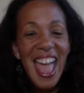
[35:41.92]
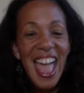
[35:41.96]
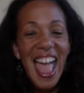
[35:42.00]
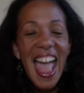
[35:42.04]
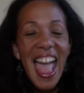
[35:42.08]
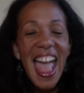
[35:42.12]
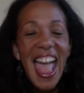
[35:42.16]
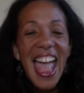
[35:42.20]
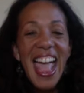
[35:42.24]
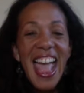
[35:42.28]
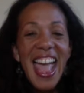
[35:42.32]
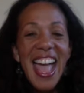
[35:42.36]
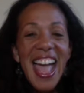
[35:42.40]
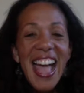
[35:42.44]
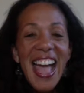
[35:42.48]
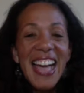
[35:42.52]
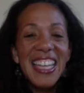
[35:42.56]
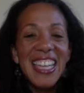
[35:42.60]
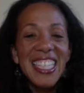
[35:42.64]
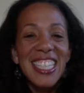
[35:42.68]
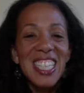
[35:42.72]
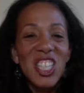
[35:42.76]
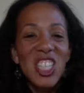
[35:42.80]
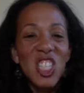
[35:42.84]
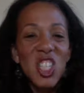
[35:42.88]

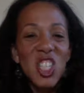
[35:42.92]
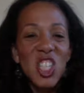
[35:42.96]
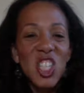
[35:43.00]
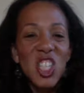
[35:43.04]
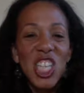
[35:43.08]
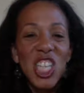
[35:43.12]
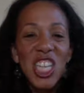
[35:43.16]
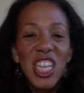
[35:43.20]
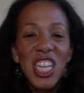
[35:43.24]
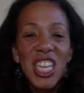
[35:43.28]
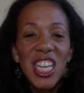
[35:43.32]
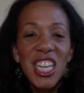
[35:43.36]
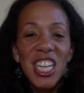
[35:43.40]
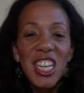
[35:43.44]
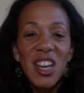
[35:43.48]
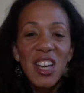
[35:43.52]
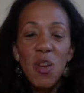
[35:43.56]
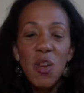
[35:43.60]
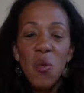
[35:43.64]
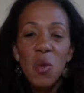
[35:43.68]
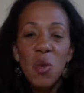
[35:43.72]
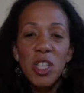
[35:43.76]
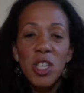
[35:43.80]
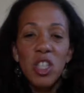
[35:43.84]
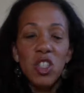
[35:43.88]
and she
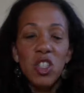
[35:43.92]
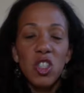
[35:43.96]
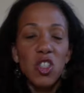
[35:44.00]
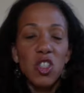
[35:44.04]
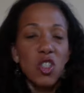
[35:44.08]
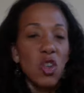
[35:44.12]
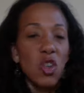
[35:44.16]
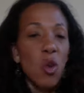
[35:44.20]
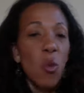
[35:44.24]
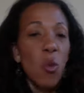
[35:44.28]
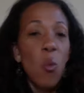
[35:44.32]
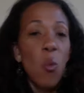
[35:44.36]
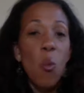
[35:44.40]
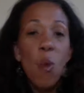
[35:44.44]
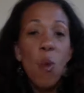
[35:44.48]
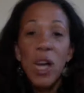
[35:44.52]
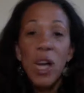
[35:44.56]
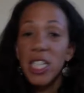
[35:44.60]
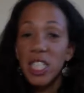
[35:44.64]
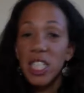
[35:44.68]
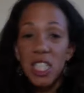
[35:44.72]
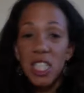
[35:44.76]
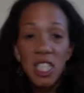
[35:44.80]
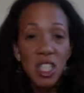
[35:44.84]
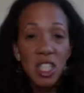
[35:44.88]
wasn't sure
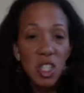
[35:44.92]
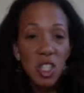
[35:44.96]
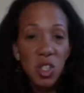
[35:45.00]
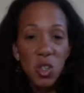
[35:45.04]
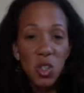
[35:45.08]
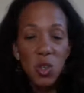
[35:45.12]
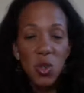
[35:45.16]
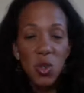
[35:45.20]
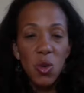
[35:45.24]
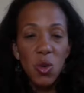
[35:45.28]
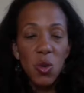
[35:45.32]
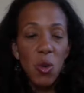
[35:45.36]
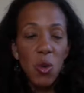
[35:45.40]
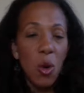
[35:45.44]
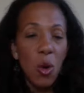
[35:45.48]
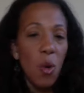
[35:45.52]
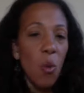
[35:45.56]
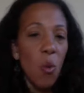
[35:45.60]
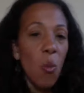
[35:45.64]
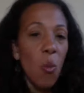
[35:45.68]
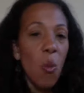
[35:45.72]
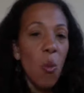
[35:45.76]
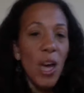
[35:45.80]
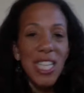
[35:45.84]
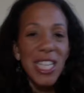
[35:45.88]
what to do or
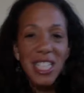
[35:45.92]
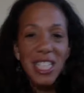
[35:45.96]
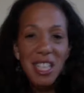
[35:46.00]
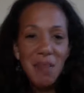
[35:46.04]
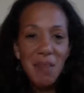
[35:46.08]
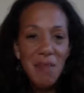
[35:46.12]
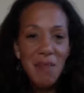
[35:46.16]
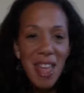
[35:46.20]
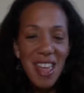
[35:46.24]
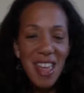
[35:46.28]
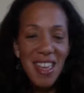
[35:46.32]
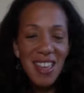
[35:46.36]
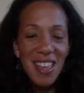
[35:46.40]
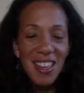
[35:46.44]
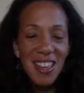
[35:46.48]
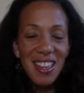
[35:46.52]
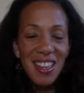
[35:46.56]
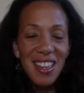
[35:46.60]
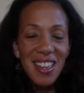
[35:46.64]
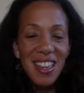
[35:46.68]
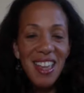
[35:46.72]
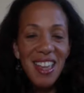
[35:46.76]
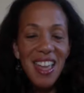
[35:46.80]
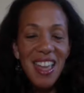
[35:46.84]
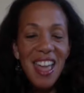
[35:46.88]
what to make.
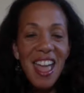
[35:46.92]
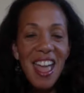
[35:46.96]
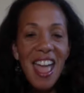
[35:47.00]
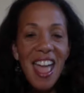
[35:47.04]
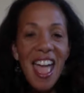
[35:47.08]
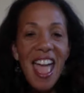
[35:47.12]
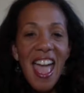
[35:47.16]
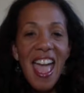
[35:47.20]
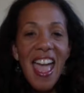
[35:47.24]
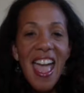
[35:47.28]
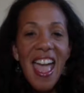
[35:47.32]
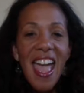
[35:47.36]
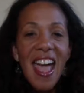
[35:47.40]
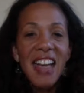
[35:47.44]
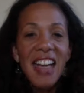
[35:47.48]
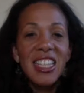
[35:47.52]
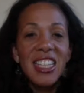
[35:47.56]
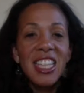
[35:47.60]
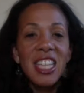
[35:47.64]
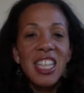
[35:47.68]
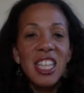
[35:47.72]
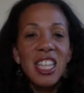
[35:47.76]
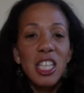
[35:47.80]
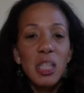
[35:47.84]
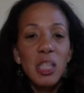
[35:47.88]

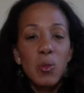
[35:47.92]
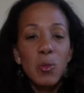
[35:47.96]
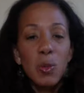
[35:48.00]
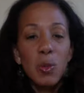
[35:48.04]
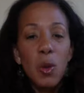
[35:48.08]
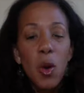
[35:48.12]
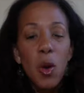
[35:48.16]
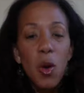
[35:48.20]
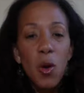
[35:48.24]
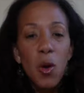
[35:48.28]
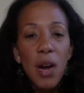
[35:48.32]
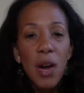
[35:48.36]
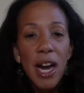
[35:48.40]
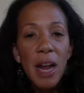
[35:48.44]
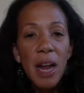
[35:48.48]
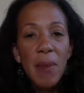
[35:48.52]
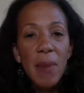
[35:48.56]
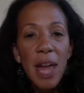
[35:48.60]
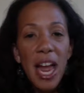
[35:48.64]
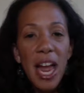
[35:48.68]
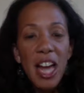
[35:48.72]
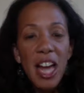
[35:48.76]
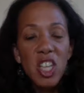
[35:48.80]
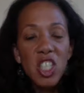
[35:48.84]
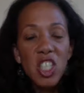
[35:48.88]
And this program
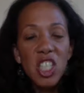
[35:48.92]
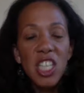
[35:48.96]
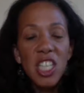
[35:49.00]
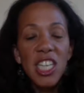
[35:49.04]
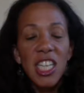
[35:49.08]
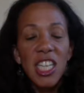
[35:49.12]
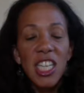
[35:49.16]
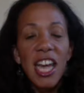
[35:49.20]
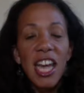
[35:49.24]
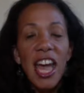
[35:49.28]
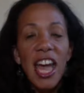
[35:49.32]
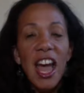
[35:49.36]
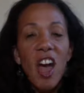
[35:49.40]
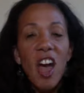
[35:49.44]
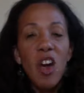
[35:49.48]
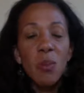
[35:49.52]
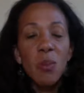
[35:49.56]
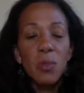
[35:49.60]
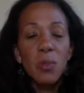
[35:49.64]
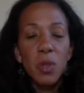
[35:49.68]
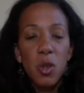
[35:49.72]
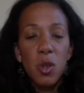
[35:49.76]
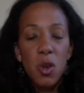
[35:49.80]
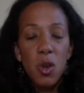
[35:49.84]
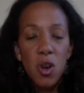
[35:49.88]
actually
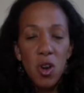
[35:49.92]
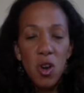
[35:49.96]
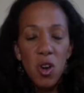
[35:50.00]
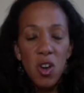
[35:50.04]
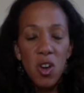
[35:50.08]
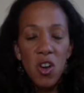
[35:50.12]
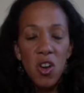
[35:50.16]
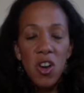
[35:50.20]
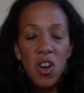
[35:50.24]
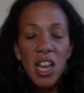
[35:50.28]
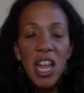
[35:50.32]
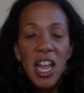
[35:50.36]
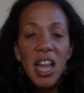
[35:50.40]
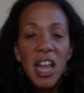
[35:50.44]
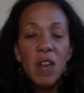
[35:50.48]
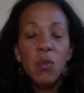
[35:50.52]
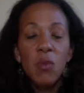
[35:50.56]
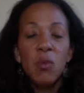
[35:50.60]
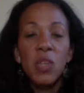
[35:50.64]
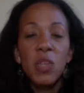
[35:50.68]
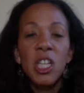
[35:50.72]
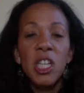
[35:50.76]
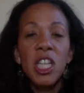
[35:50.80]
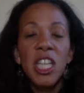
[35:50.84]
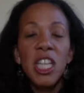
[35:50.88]
helped her
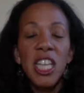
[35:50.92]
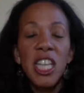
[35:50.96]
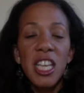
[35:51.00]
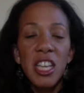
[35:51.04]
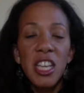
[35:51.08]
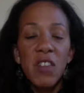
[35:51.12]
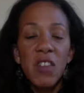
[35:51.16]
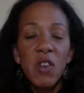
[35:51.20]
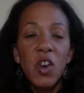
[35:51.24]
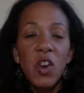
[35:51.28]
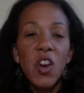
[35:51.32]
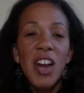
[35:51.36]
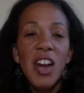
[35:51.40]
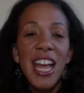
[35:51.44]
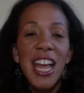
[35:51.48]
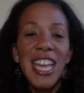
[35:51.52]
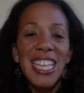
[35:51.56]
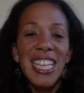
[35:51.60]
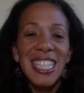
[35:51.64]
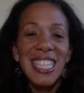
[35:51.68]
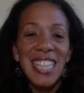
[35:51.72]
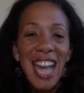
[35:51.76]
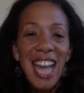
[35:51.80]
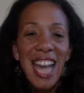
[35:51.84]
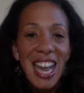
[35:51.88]
relieve her
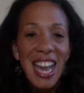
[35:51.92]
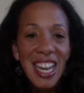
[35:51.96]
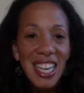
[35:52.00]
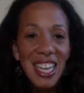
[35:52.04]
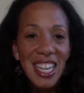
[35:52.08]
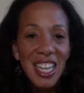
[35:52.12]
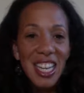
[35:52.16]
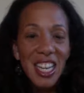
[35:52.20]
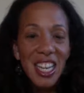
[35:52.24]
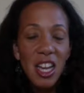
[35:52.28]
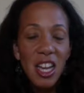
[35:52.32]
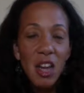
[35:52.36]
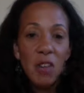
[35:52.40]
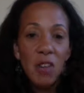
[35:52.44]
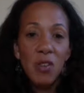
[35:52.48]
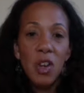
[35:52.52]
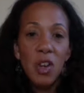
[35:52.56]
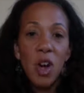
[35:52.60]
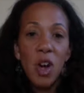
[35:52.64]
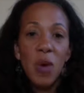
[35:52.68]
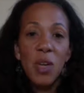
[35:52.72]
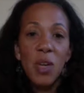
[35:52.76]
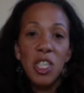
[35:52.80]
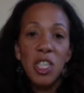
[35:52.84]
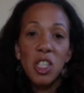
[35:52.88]
anxiety of
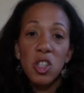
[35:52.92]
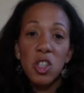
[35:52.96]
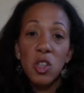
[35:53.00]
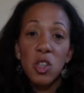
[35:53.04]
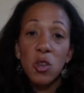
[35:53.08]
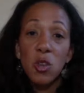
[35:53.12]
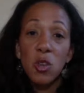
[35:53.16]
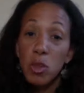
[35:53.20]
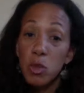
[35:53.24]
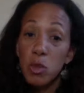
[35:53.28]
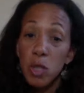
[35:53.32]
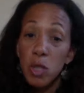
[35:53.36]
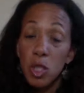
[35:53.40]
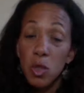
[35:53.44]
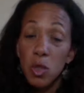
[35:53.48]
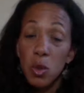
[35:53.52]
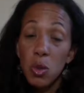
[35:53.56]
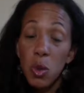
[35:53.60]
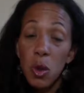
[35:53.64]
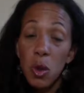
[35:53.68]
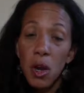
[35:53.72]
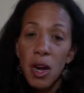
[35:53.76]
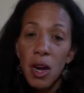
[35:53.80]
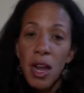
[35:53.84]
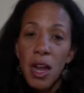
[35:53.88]
going to the grocery
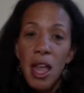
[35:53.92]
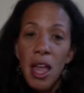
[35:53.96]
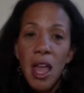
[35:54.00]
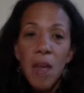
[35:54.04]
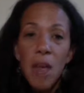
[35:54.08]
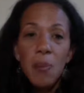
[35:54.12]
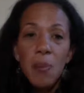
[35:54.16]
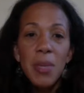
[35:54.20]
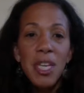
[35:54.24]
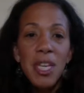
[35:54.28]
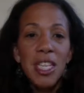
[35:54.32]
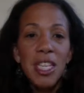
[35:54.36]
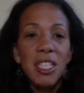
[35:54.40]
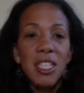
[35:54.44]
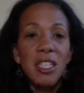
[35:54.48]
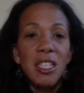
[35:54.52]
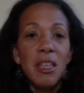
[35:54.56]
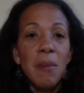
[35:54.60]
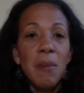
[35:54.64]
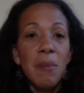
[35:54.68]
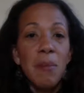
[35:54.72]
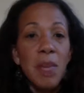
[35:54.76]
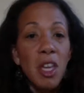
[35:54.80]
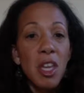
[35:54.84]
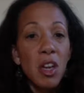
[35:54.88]
store, because the
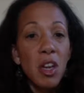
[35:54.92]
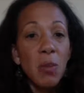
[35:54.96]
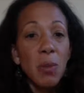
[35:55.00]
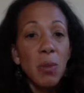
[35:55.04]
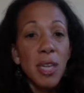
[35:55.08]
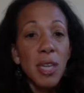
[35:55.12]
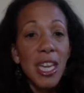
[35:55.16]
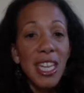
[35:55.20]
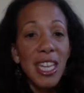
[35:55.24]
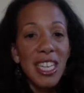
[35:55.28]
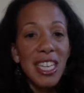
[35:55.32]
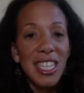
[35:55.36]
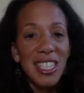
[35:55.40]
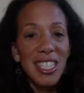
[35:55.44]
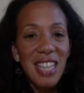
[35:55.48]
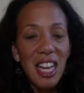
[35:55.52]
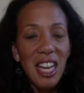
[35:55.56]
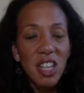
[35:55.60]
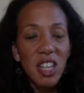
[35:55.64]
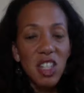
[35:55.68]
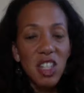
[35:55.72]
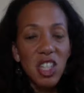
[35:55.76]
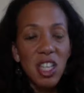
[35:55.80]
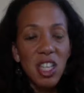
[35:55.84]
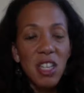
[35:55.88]
meal planning
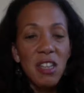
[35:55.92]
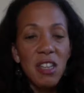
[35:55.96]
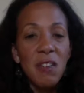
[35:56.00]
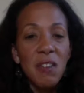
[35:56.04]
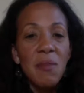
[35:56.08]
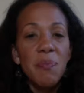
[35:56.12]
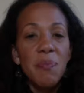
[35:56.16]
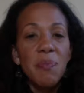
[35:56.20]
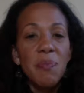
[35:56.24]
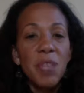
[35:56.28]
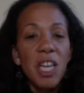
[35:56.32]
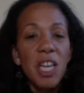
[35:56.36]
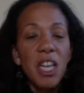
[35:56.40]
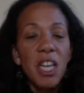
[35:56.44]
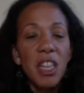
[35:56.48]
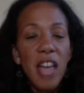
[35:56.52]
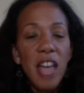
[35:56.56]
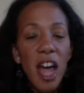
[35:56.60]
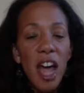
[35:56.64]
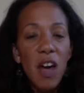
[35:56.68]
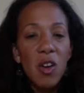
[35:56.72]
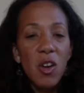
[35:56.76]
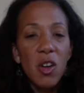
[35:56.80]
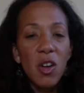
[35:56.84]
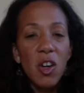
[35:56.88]
section
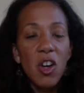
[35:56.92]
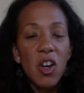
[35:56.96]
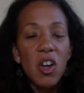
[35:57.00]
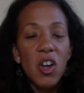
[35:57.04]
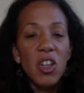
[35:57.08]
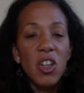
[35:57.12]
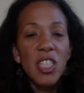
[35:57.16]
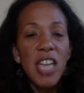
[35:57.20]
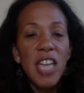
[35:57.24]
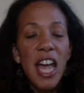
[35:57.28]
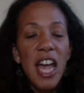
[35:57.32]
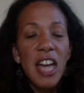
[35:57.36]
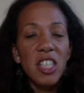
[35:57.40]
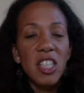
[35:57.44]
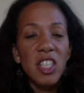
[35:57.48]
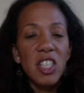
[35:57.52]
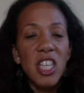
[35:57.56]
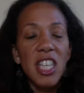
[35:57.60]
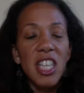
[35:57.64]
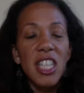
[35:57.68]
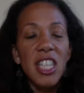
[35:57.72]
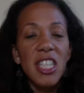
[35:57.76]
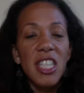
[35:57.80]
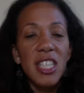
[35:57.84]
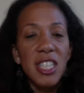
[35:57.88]
allowed her to
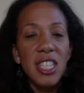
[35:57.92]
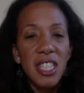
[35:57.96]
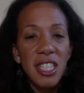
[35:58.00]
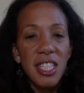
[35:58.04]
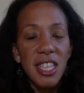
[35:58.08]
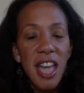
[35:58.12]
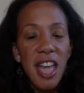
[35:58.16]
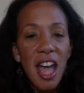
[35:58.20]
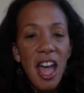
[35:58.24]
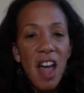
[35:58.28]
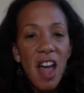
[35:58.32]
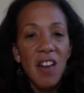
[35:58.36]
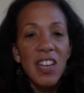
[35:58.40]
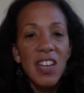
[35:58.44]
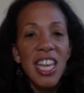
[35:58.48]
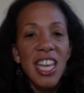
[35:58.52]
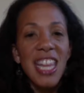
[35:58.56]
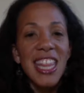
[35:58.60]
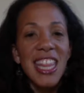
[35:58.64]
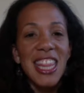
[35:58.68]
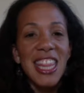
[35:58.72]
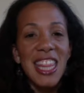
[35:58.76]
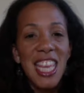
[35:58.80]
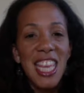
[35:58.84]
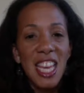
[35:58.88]
actually sit down
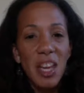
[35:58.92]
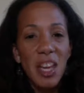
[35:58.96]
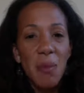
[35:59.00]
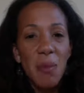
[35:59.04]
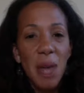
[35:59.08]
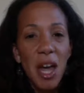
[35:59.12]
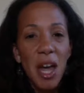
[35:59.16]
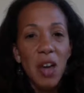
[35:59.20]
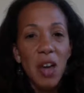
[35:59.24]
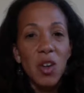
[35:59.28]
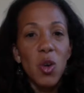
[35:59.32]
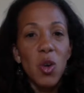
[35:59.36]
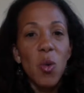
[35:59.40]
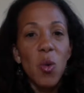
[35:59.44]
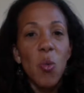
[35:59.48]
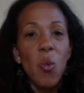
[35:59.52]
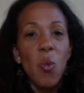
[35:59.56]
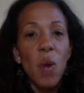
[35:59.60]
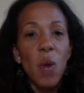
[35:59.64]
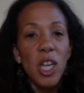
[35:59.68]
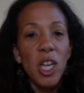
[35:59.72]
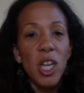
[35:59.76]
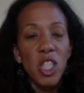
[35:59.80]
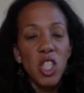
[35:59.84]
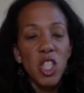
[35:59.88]
and think about
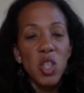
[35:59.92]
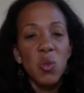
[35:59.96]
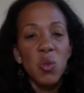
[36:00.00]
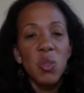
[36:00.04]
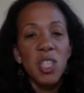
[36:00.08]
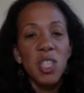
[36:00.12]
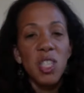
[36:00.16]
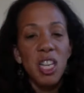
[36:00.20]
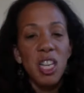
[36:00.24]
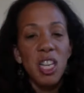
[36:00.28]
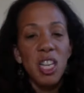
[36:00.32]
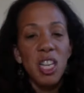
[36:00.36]
what she was going to